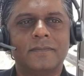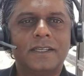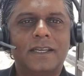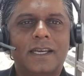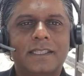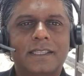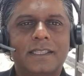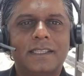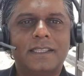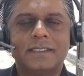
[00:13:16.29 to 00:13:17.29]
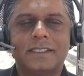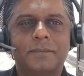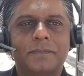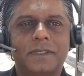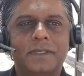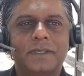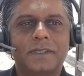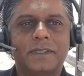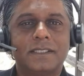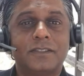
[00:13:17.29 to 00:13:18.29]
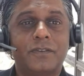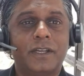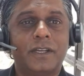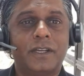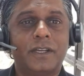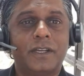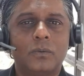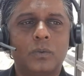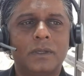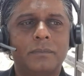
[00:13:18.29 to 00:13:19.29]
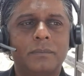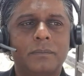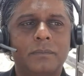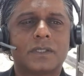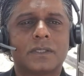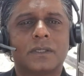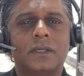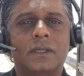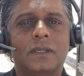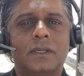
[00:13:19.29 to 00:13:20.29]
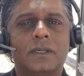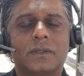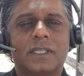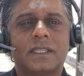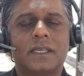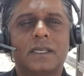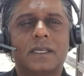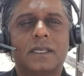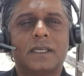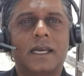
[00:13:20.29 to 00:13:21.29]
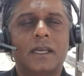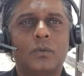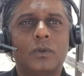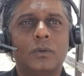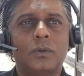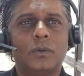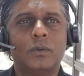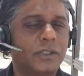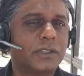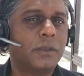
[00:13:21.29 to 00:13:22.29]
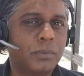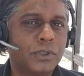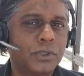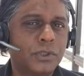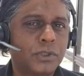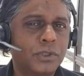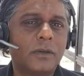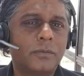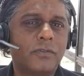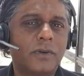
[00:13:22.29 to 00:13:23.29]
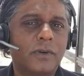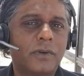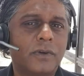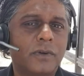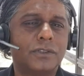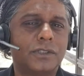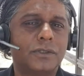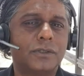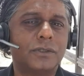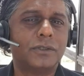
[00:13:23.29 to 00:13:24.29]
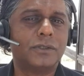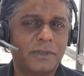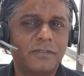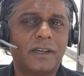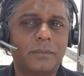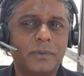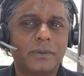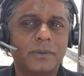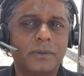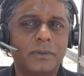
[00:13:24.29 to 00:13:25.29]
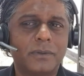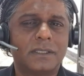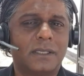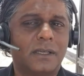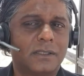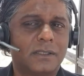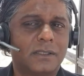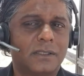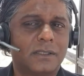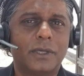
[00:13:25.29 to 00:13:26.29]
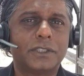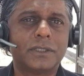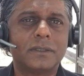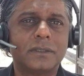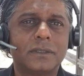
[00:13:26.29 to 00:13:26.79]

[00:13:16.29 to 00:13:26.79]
I think it's a very important one, because I think AI will continuously push the envelope for us to continue to simplify process, right? And also collaboration.